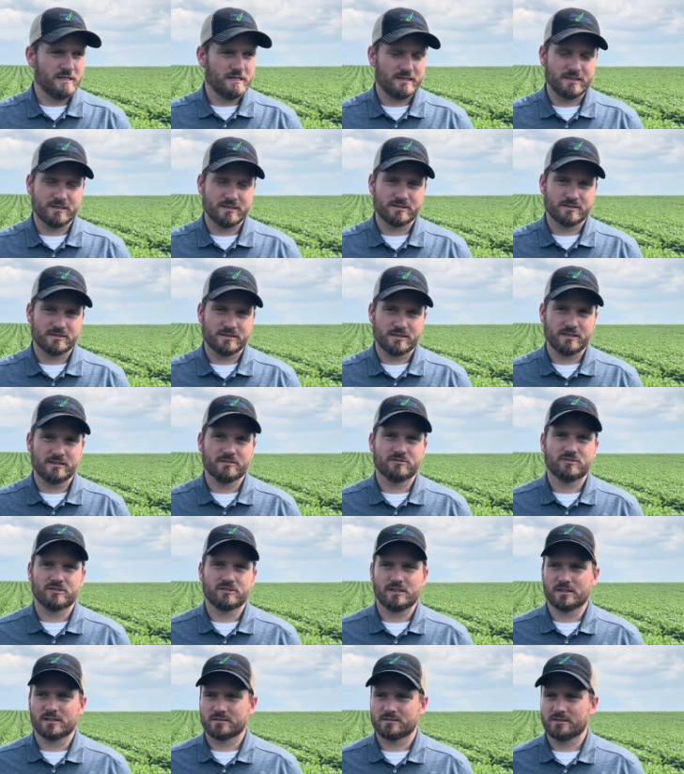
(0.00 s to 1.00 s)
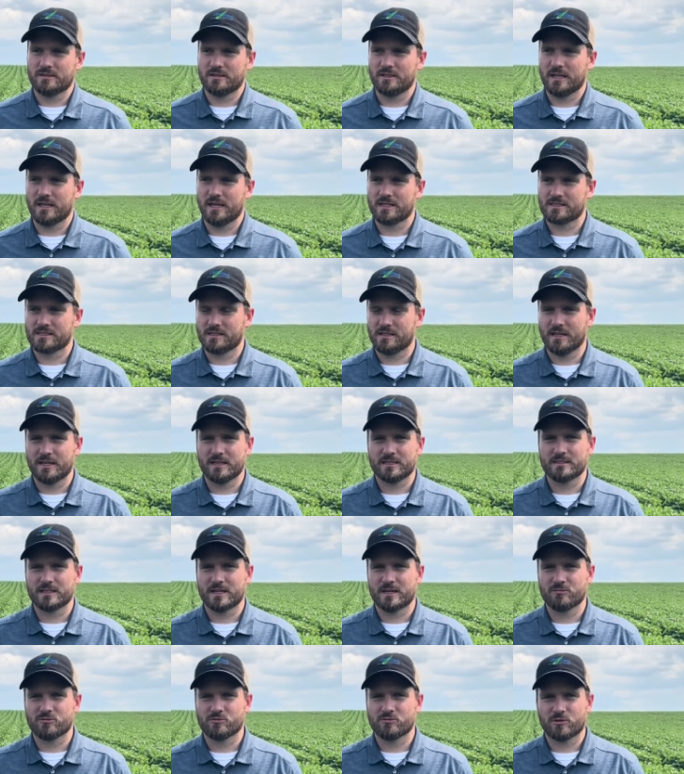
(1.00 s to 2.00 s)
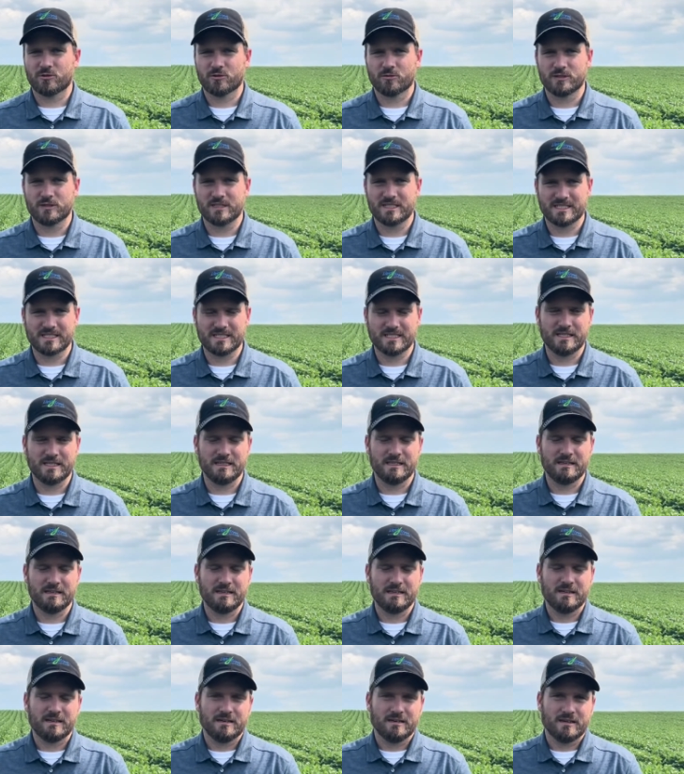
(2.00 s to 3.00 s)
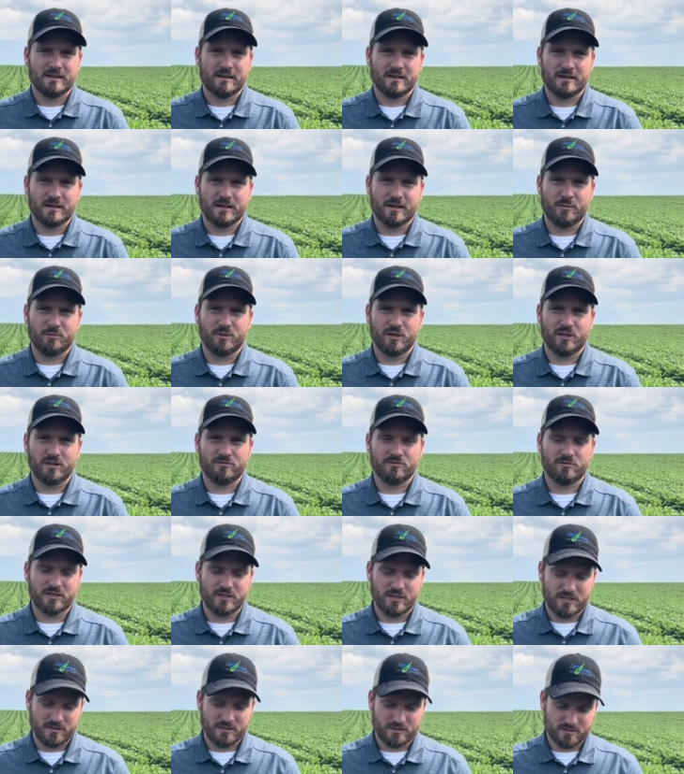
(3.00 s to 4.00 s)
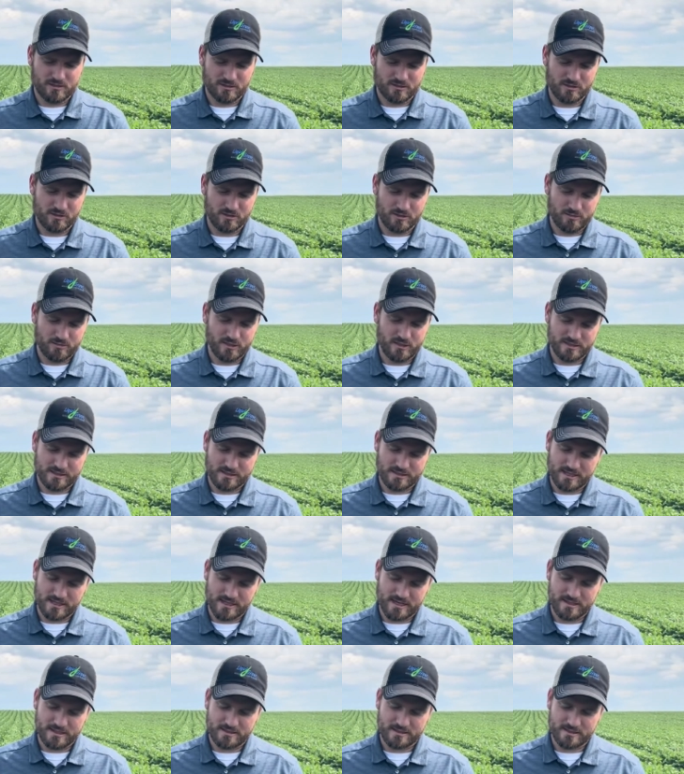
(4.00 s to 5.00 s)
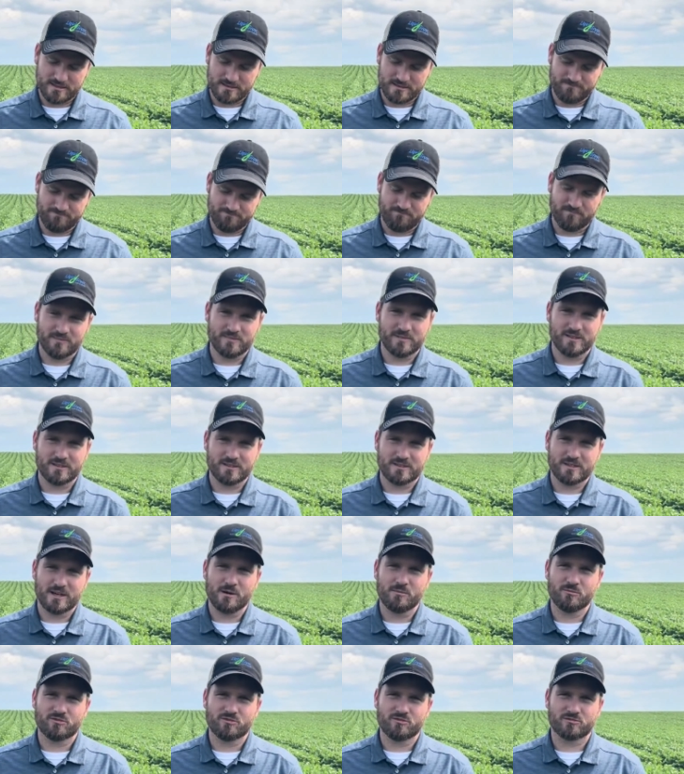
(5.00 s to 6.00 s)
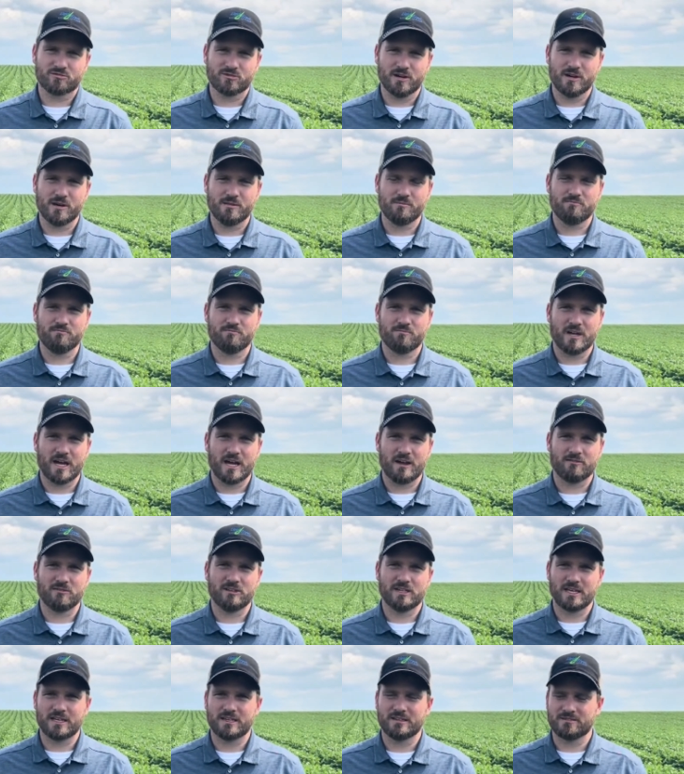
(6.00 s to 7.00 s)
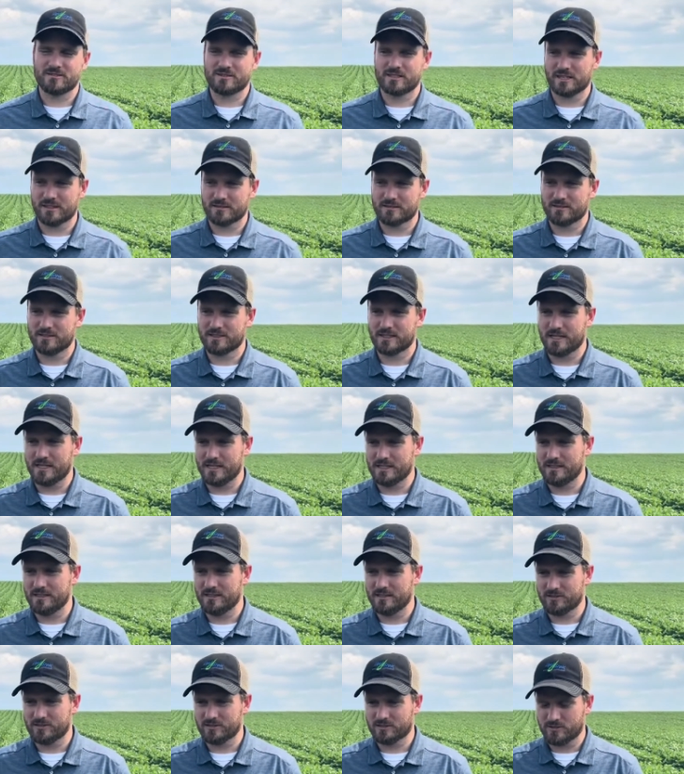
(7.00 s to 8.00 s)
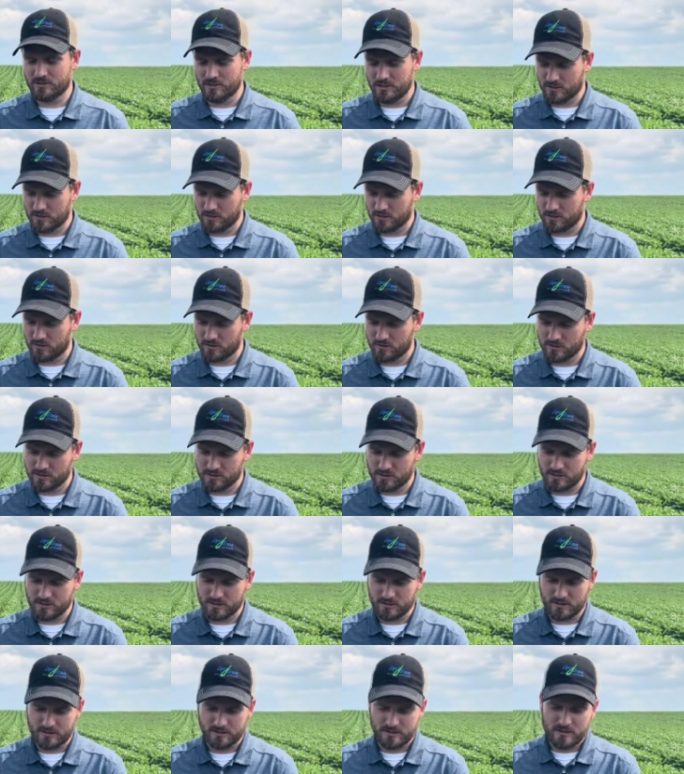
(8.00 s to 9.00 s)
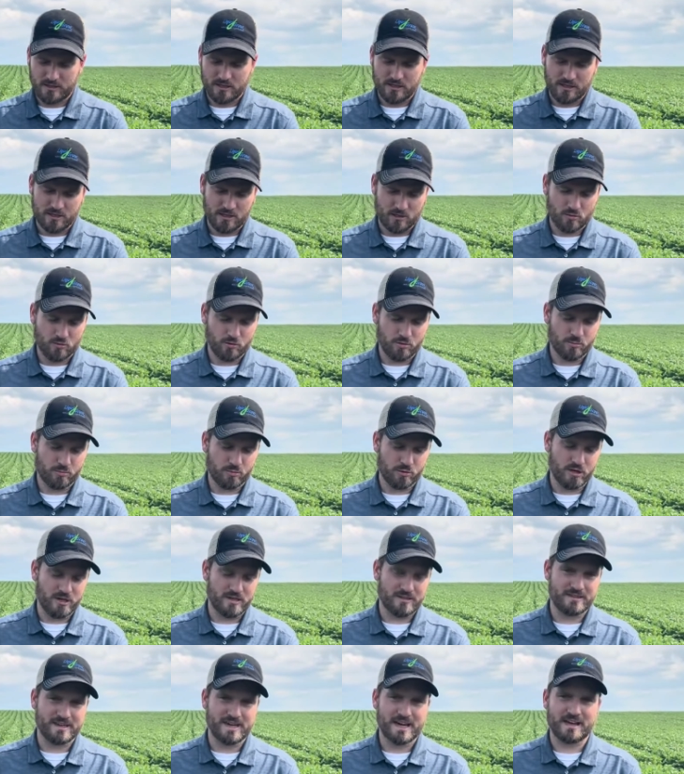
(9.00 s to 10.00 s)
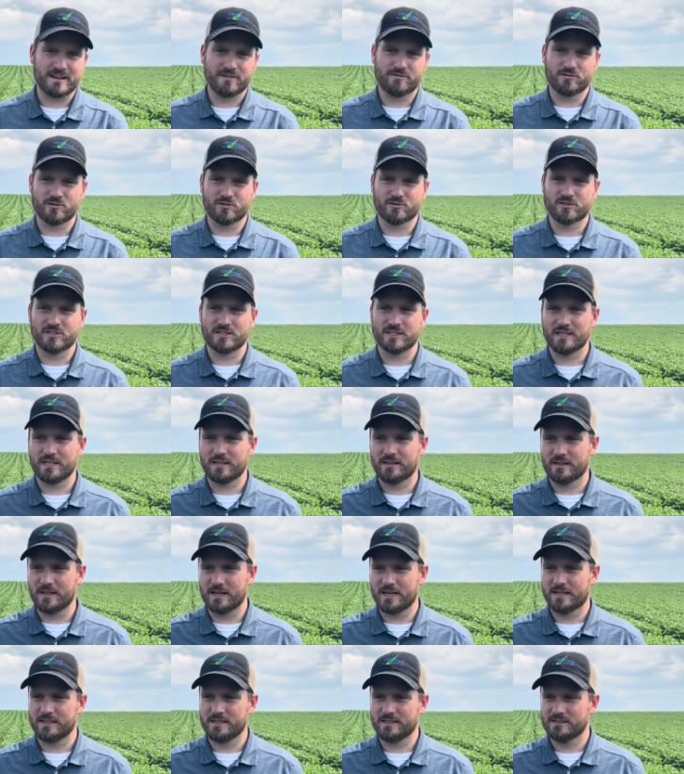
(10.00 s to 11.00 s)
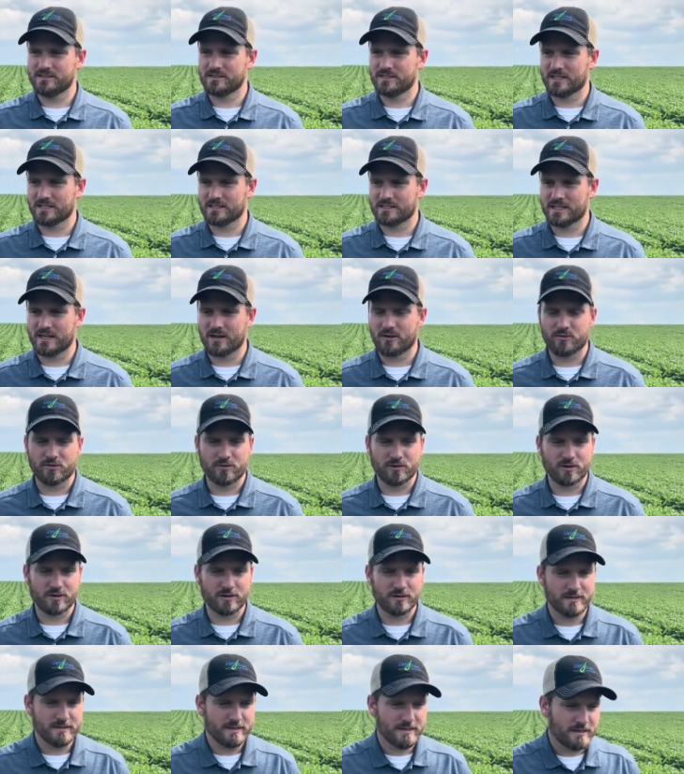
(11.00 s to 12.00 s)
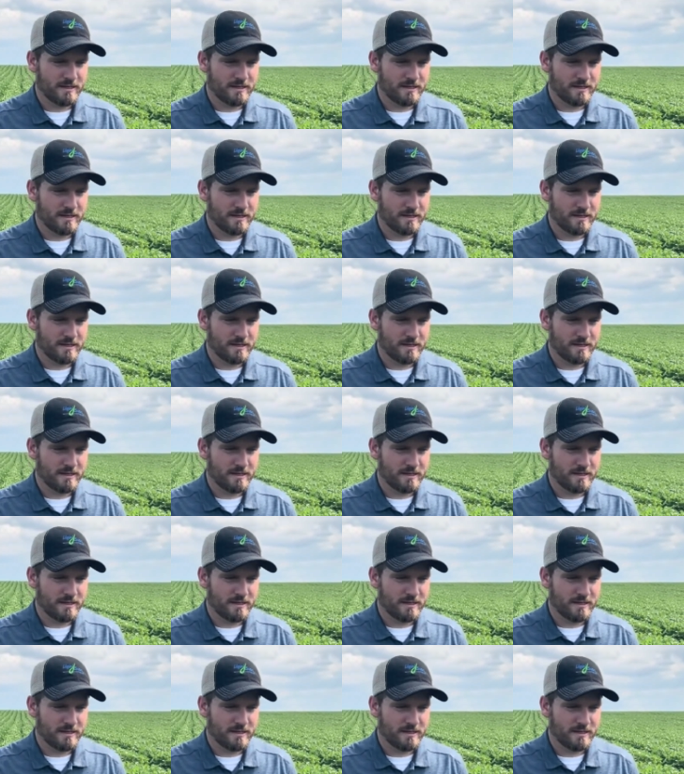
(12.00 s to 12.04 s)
is the insects. And that's a lot of times where we see uh, a benefit on the soybean side comes from having that insecticide in there. So I'd encourage you to incorporate that if you're seeing a lot of insects out there.